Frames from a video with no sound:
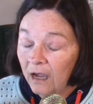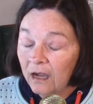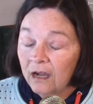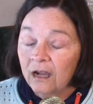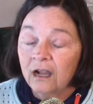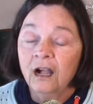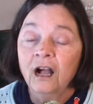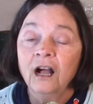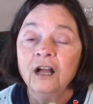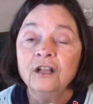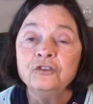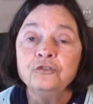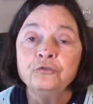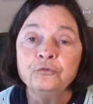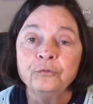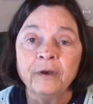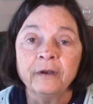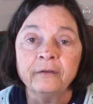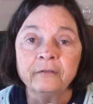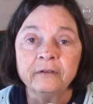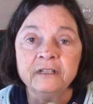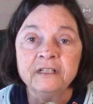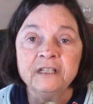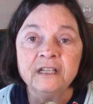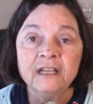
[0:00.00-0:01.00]

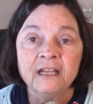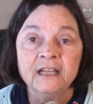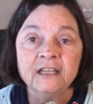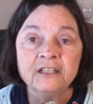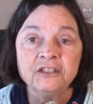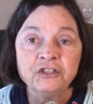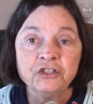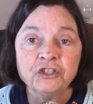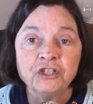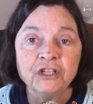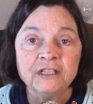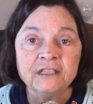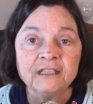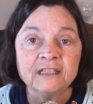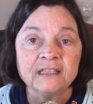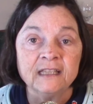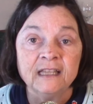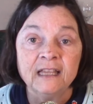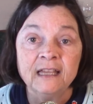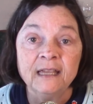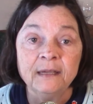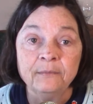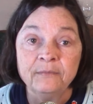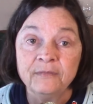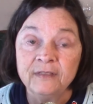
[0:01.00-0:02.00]
Contrary to S.J.'s
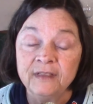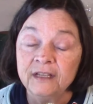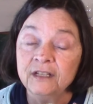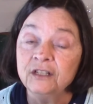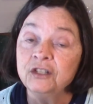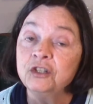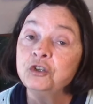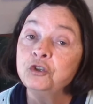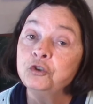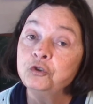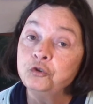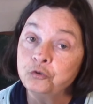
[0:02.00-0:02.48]
claim that